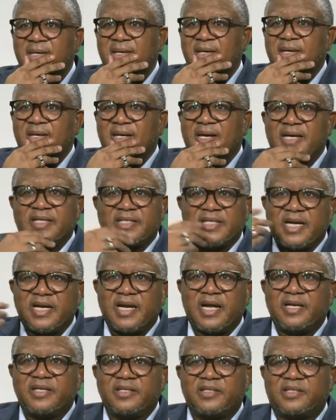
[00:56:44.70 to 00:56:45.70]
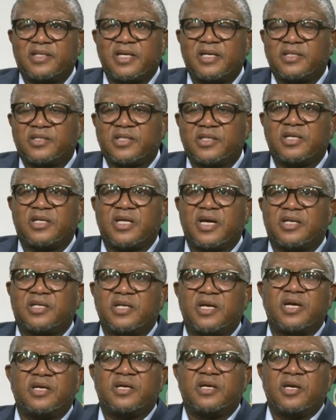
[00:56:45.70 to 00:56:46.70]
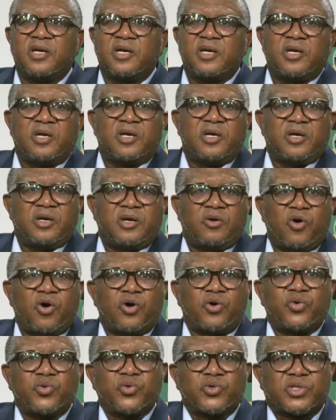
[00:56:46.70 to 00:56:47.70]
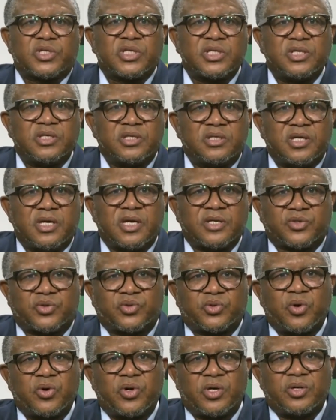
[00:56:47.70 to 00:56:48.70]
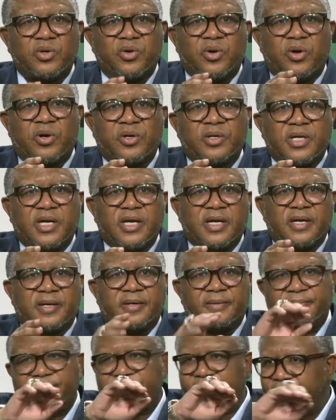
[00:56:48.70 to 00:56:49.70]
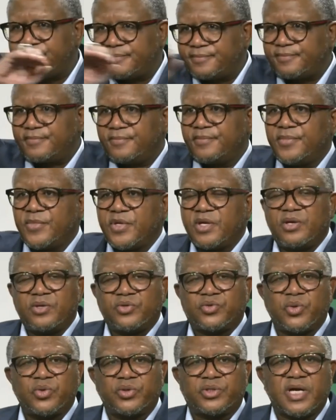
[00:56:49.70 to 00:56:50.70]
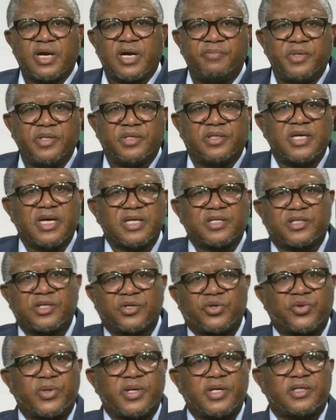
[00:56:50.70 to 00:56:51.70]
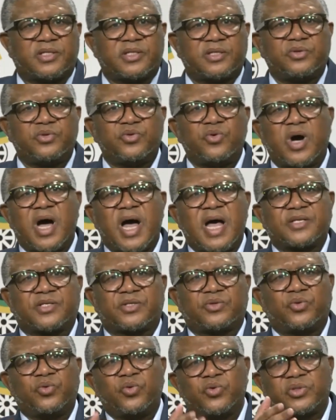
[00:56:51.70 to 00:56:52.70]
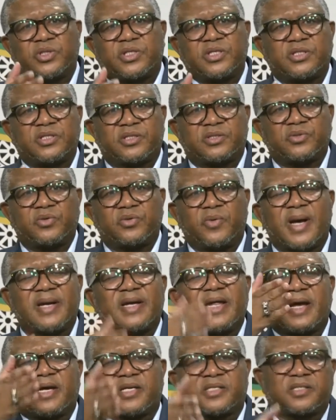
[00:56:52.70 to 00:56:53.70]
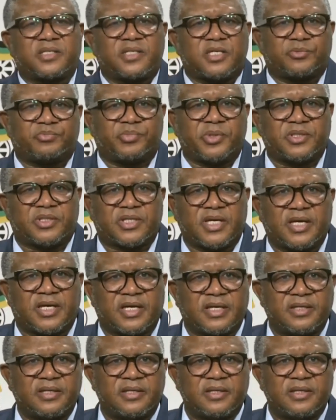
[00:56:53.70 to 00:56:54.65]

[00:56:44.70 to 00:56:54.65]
a journalist and say that, hey, or you see a story on social media circulating, you ask, who's this? What action has been taken?